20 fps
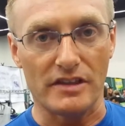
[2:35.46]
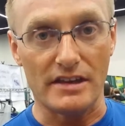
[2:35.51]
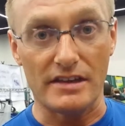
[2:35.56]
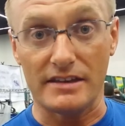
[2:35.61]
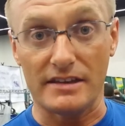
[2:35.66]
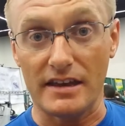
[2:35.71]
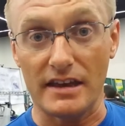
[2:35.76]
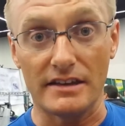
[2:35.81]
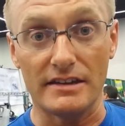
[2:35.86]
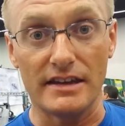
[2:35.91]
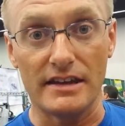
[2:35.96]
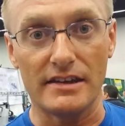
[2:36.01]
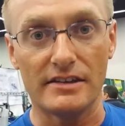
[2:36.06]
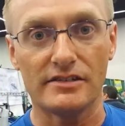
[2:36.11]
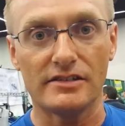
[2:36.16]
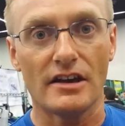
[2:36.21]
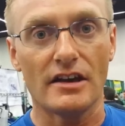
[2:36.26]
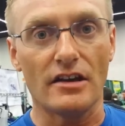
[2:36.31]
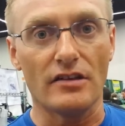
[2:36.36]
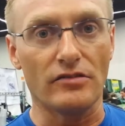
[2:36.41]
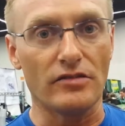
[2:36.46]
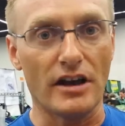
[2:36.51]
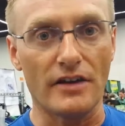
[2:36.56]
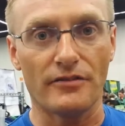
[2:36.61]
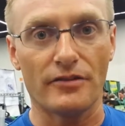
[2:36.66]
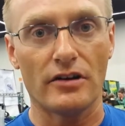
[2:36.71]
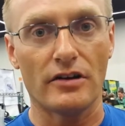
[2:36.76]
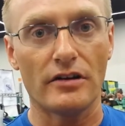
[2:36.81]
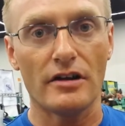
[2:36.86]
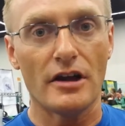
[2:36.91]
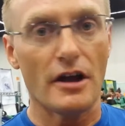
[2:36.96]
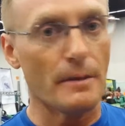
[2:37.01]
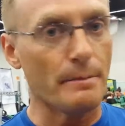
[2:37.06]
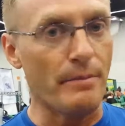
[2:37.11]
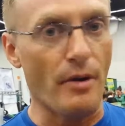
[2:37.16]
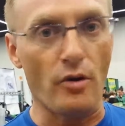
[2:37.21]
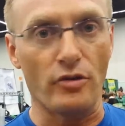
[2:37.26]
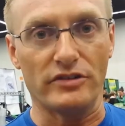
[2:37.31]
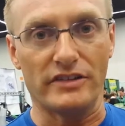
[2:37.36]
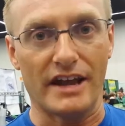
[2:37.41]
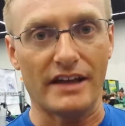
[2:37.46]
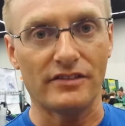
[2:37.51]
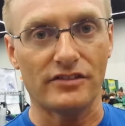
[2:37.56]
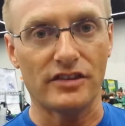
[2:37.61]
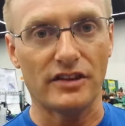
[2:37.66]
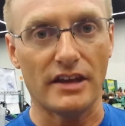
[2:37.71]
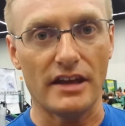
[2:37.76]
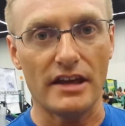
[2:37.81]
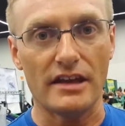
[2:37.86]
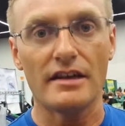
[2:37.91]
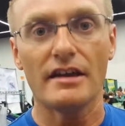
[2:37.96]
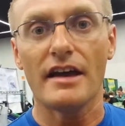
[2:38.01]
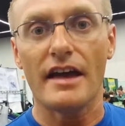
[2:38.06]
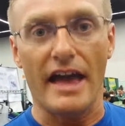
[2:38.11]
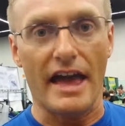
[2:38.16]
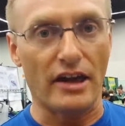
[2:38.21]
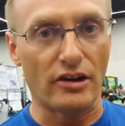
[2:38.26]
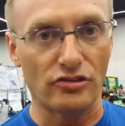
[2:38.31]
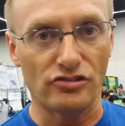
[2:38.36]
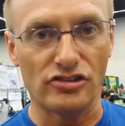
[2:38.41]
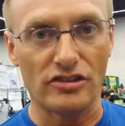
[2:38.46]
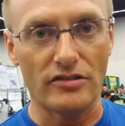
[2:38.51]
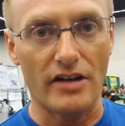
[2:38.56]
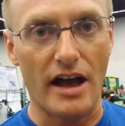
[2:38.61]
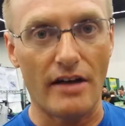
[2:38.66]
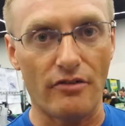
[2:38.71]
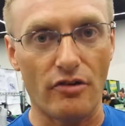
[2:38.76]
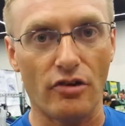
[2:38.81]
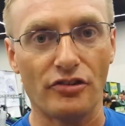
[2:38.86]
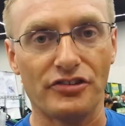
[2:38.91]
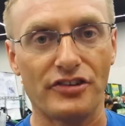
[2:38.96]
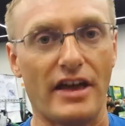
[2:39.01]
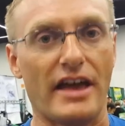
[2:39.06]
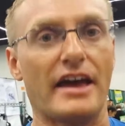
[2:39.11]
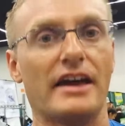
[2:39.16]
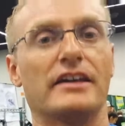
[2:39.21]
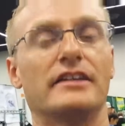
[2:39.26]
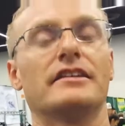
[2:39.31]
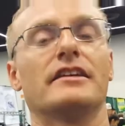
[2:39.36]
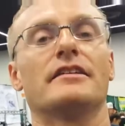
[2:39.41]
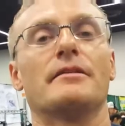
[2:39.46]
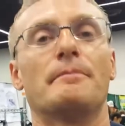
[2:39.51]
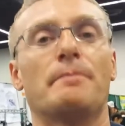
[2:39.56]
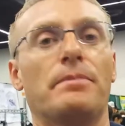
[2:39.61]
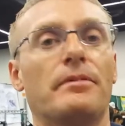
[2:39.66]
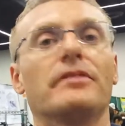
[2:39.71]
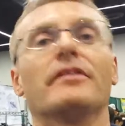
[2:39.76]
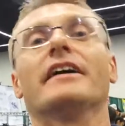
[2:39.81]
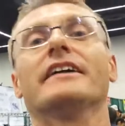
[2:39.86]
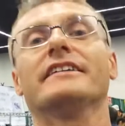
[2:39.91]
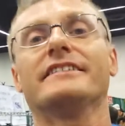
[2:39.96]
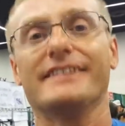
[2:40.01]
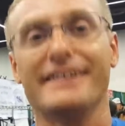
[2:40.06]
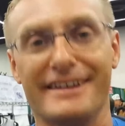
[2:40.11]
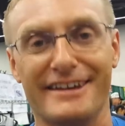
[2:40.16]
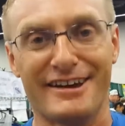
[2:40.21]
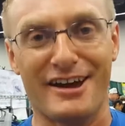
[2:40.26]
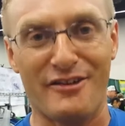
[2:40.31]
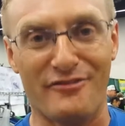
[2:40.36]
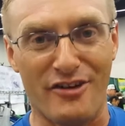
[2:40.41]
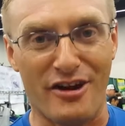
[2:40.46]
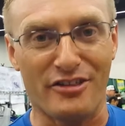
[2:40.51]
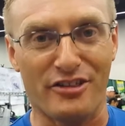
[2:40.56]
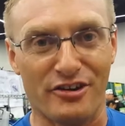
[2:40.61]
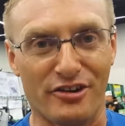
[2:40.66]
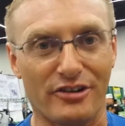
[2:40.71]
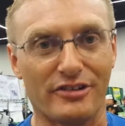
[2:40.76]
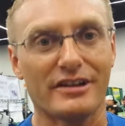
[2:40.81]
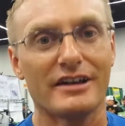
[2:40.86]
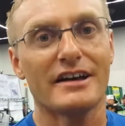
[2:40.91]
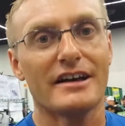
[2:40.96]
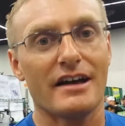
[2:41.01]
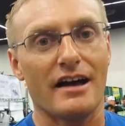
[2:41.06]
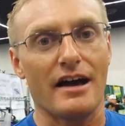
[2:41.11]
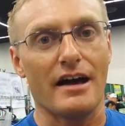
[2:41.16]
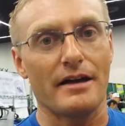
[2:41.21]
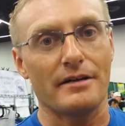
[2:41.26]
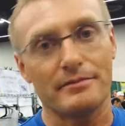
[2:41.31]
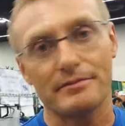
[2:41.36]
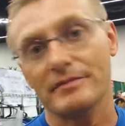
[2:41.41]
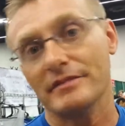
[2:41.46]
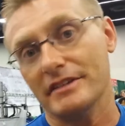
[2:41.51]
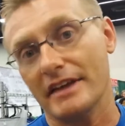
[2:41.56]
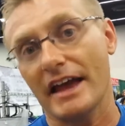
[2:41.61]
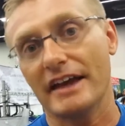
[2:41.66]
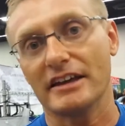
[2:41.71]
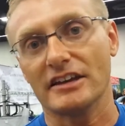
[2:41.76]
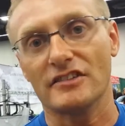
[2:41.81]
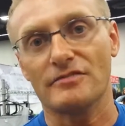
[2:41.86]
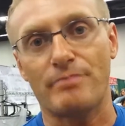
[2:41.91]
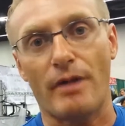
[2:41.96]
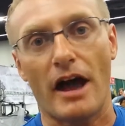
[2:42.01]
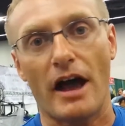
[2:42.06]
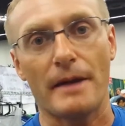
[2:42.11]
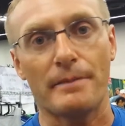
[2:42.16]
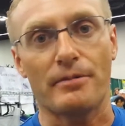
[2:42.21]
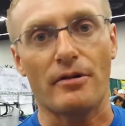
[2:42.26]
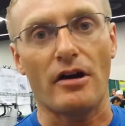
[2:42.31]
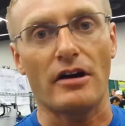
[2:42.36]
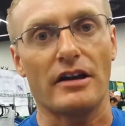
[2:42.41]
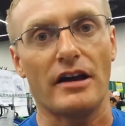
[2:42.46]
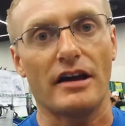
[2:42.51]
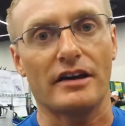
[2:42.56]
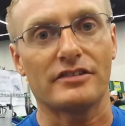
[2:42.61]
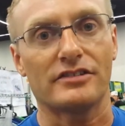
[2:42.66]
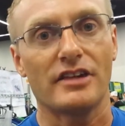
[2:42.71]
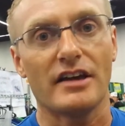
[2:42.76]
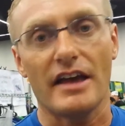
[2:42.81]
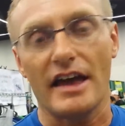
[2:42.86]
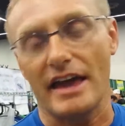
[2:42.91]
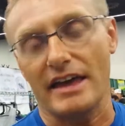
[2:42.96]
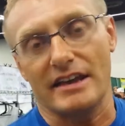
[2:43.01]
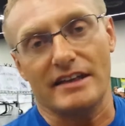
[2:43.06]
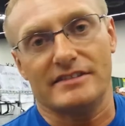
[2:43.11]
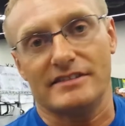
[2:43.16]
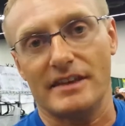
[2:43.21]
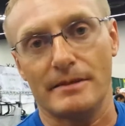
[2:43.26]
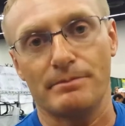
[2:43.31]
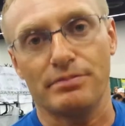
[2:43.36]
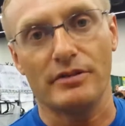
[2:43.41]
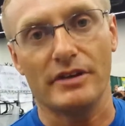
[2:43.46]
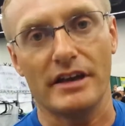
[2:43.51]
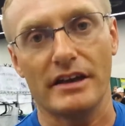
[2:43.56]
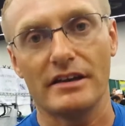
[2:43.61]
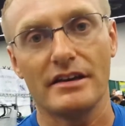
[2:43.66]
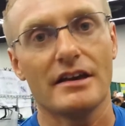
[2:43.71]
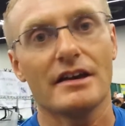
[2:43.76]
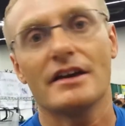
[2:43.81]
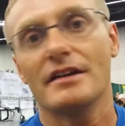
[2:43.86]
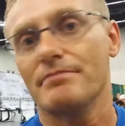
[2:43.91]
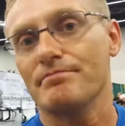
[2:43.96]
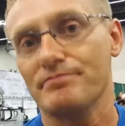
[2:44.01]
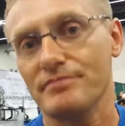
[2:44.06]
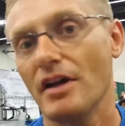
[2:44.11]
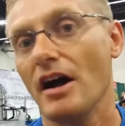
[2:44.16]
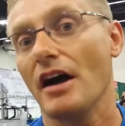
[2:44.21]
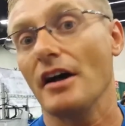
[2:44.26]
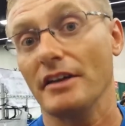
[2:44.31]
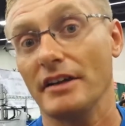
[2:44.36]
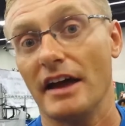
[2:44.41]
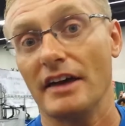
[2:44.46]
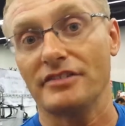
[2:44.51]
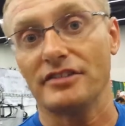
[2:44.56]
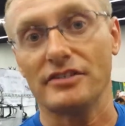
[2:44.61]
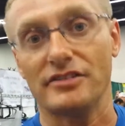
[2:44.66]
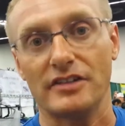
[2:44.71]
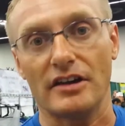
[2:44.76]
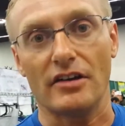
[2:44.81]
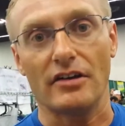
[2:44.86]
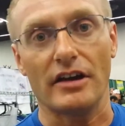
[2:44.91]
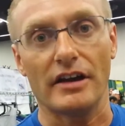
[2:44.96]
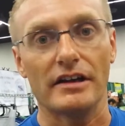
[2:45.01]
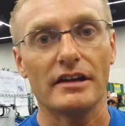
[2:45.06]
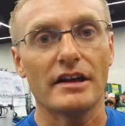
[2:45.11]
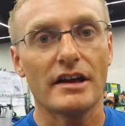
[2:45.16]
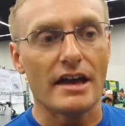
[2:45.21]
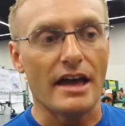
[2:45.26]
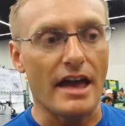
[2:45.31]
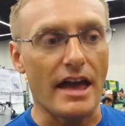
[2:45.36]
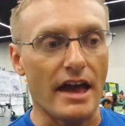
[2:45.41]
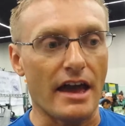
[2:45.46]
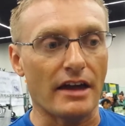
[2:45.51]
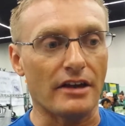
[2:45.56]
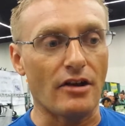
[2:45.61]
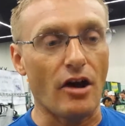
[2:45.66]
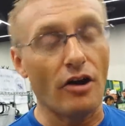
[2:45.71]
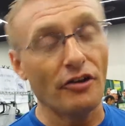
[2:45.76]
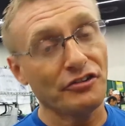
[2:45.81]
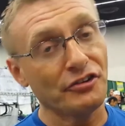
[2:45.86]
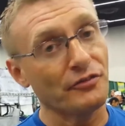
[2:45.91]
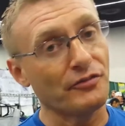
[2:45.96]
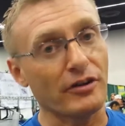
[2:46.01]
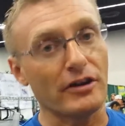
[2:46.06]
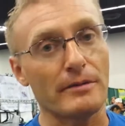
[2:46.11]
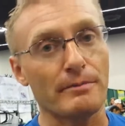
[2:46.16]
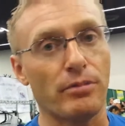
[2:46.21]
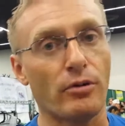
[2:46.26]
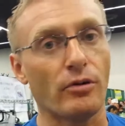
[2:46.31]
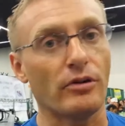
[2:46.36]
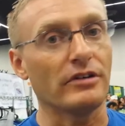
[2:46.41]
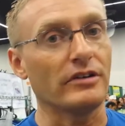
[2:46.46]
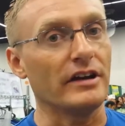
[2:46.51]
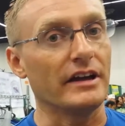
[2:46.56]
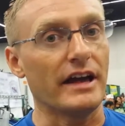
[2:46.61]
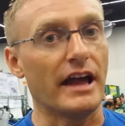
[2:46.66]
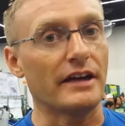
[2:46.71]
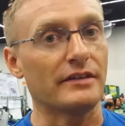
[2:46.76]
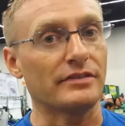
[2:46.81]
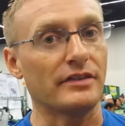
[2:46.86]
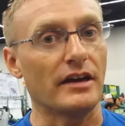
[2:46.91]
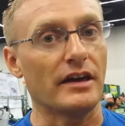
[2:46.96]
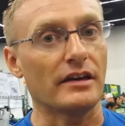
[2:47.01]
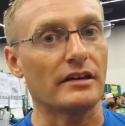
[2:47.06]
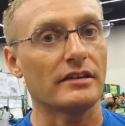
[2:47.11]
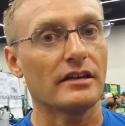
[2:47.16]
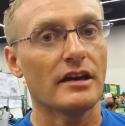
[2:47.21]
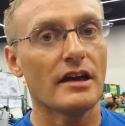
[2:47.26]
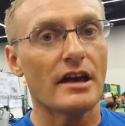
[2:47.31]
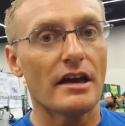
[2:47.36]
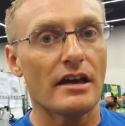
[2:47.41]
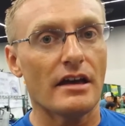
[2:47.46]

the kidneys, liver, bone density, energy levels, and plenty of other uh, negative byproducts, and it's simply unnecessary. And also, very importantly, I think,